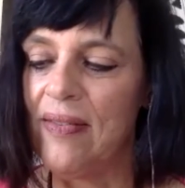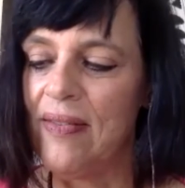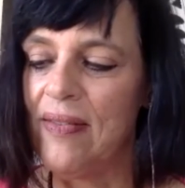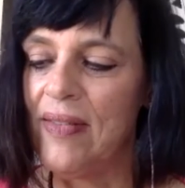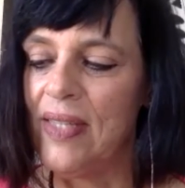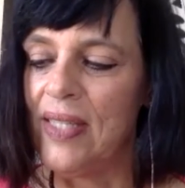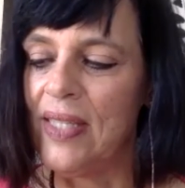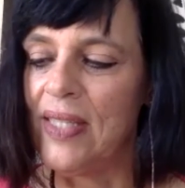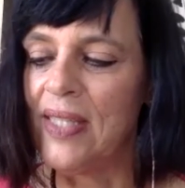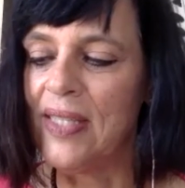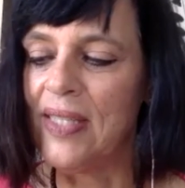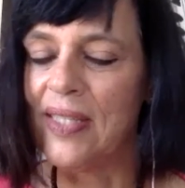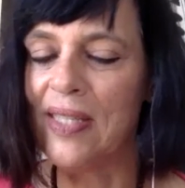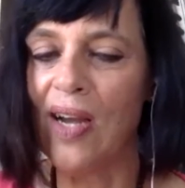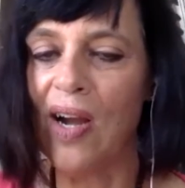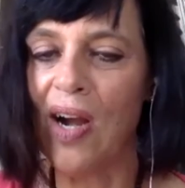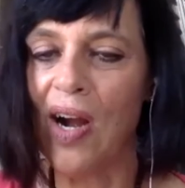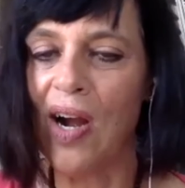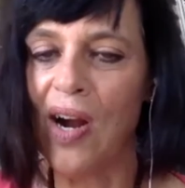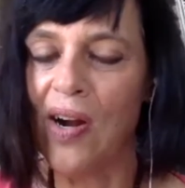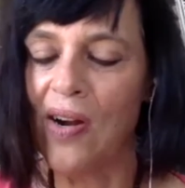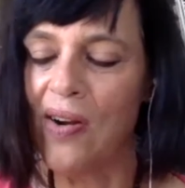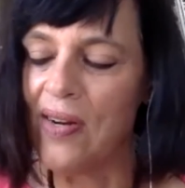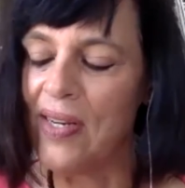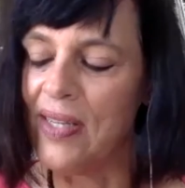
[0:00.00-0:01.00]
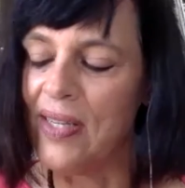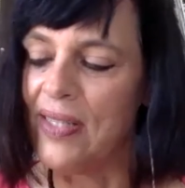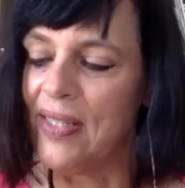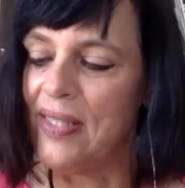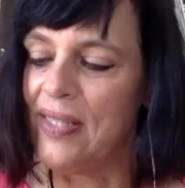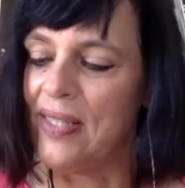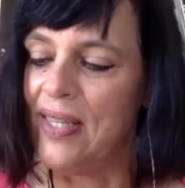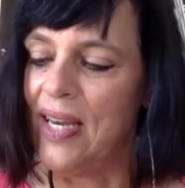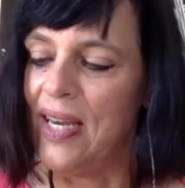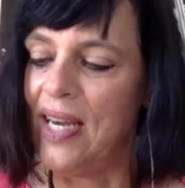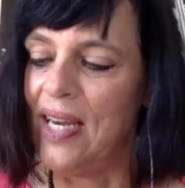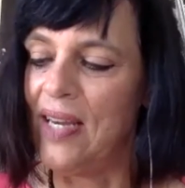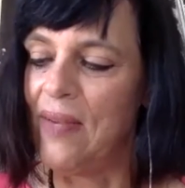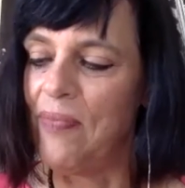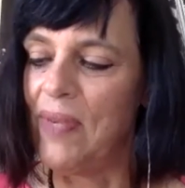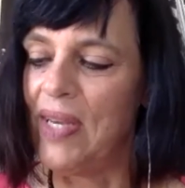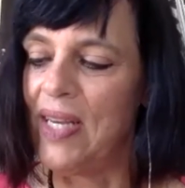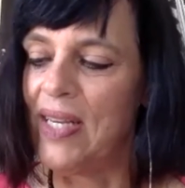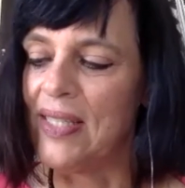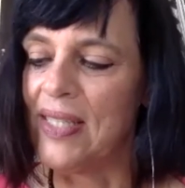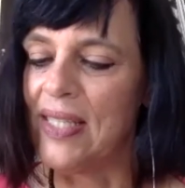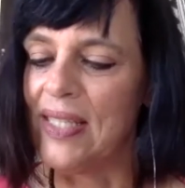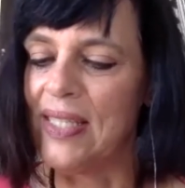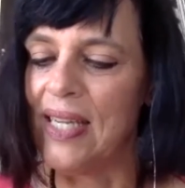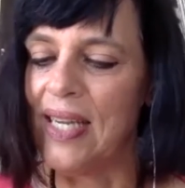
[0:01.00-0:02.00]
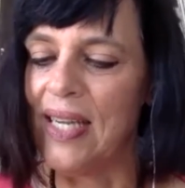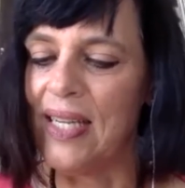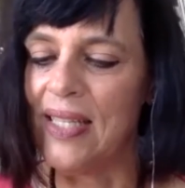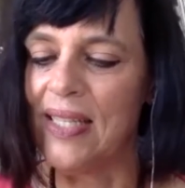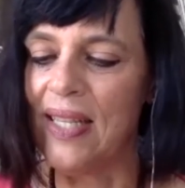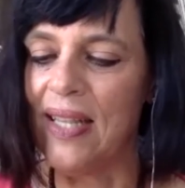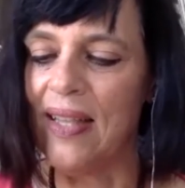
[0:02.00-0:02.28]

This is the hardest thing because it takes a